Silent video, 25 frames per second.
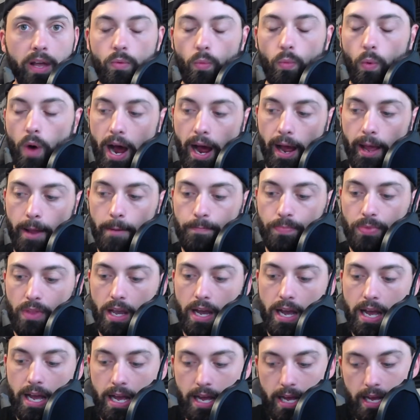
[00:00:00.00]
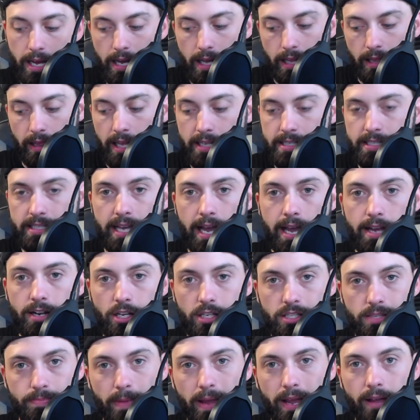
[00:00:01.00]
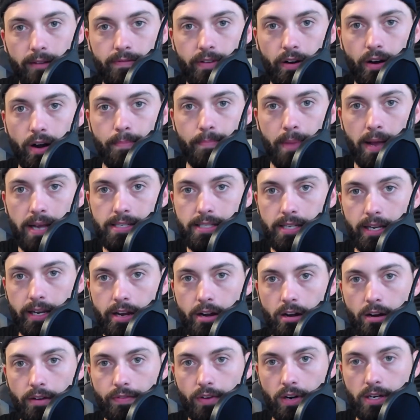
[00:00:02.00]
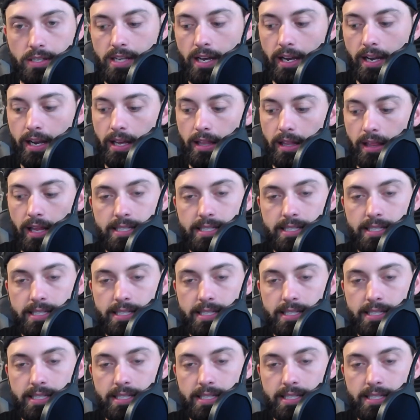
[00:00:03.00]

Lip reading: why. Let's say, just make it very basic here for a second.